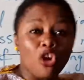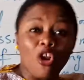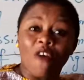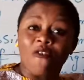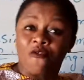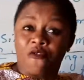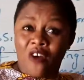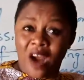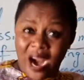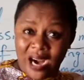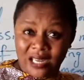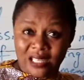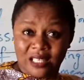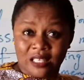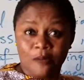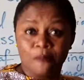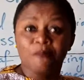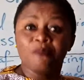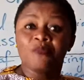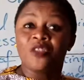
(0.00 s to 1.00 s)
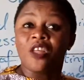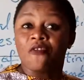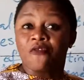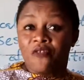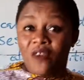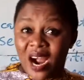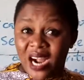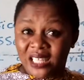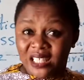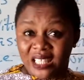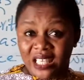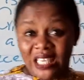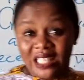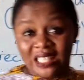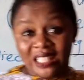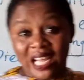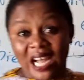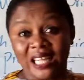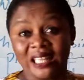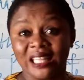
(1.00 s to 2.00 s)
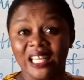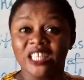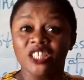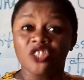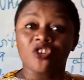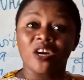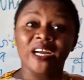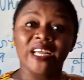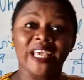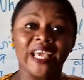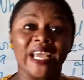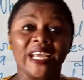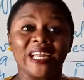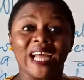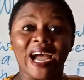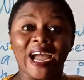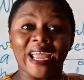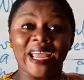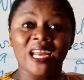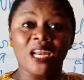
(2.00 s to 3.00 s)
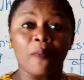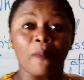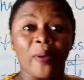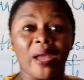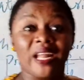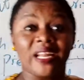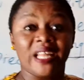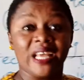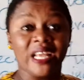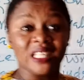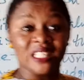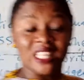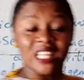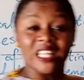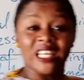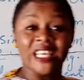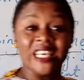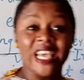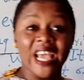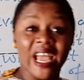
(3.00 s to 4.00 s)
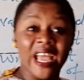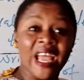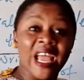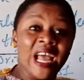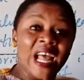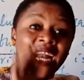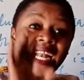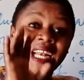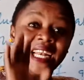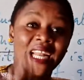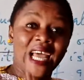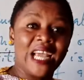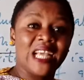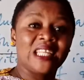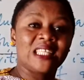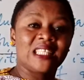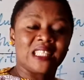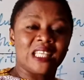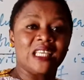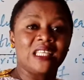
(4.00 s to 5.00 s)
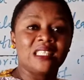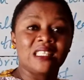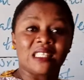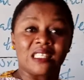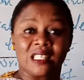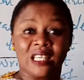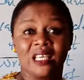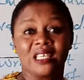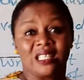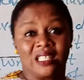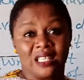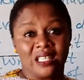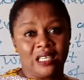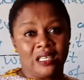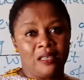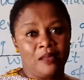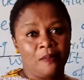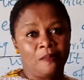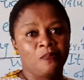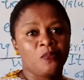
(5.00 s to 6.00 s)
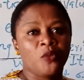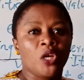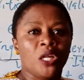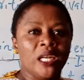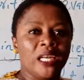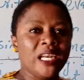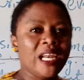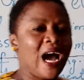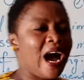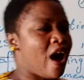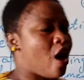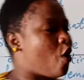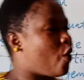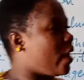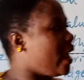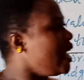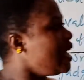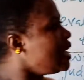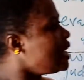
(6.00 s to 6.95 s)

of fact. The fact is that Nigeria gained our independence in the year 1960. Now, in